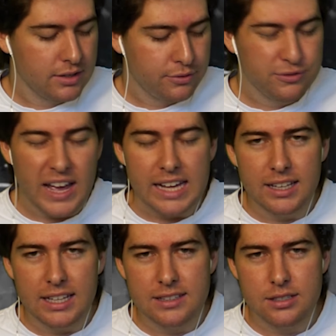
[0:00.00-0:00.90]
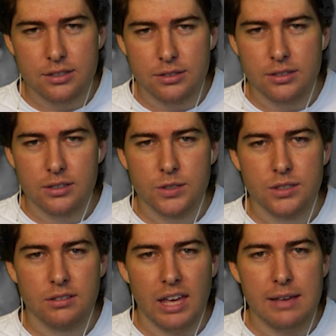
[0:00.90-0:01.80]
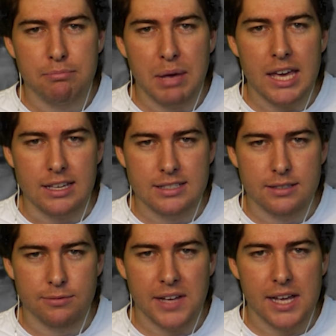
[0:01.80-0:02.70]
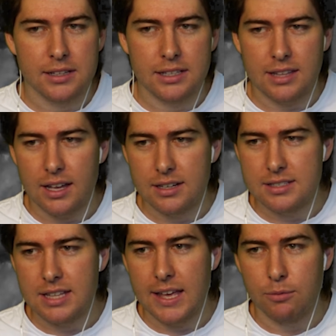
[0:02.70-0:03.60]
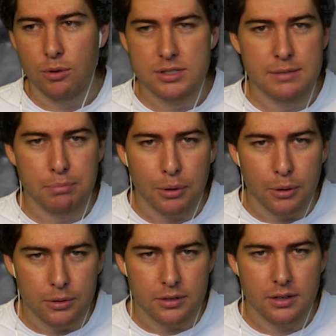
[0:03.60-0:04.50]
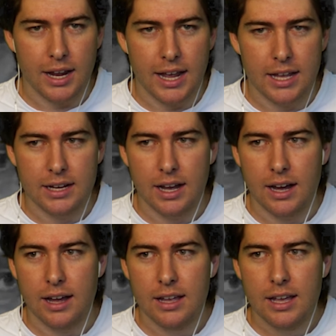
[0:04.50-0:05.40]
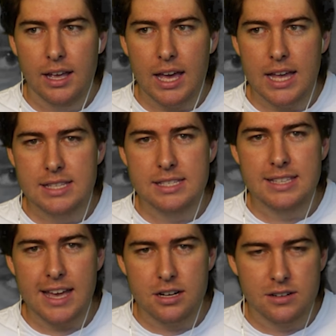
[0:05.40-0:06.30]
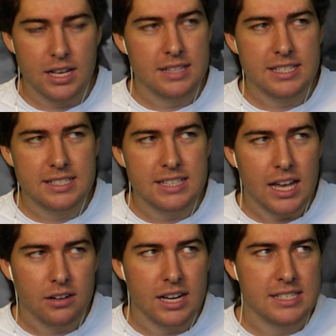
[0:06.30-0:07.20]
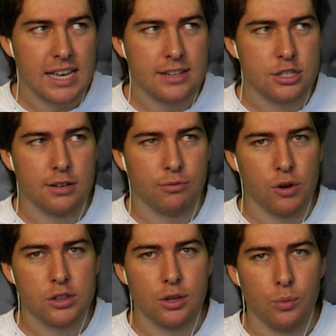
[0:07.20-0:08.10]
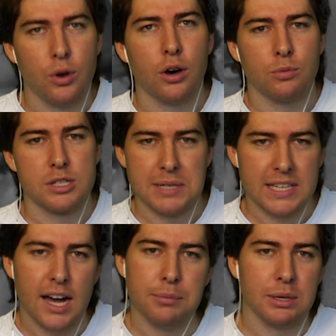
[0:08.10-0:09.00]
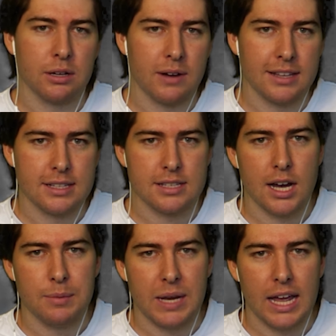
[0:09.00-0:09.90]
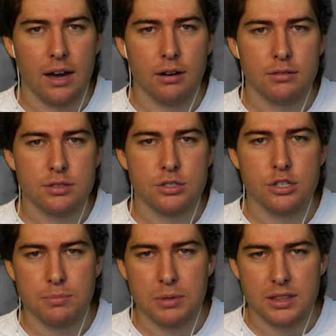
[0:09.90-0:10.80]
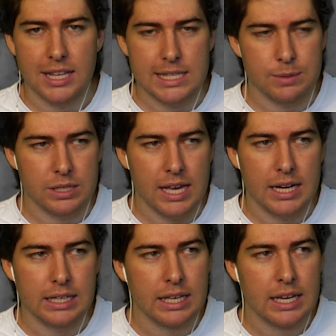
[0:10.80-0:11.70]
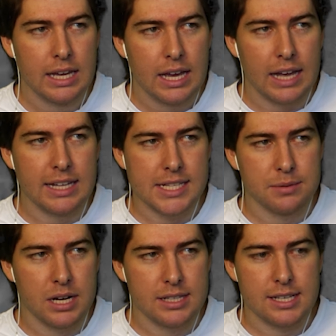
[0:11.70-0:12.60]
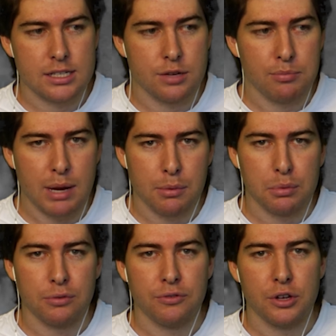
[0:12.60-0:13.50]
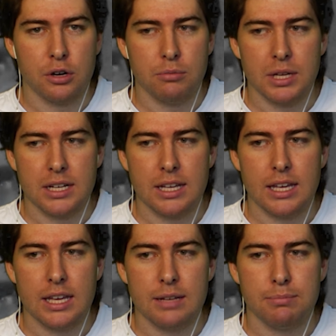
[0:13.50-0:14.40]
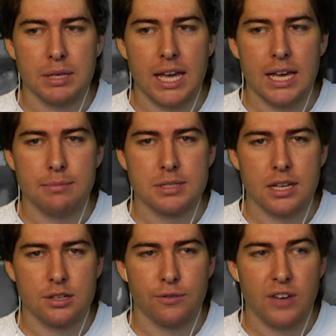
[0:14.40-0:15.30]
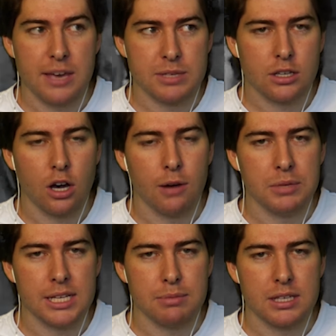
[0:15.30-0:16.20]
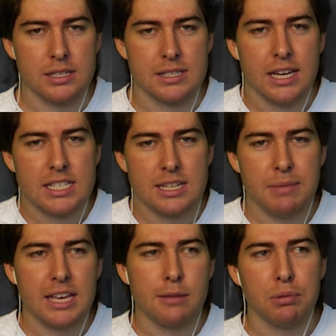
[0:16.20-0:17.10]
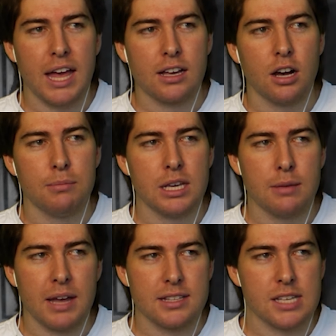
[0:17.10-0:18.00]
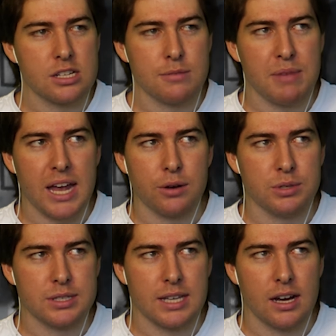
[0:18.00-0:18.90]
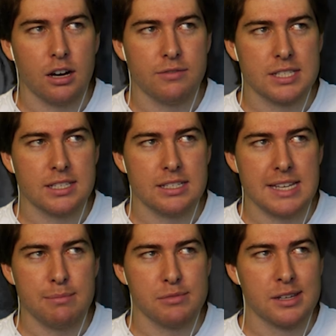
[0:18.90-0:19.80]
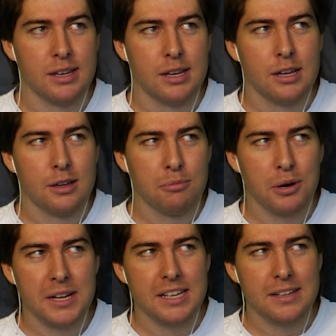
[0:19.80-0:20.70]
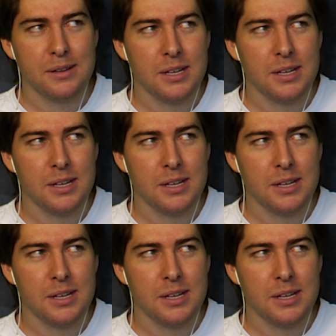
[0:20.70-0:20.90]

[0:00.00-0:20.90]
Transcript: failing to keep peace and failing to understand what's important. And it's a satirization of what the world was becoming around the time and how stupid things were getting. And that's why it's such a memorable film, and it became such a famous comedy, because to make a black comedy about such a matter was obviously deemed pretty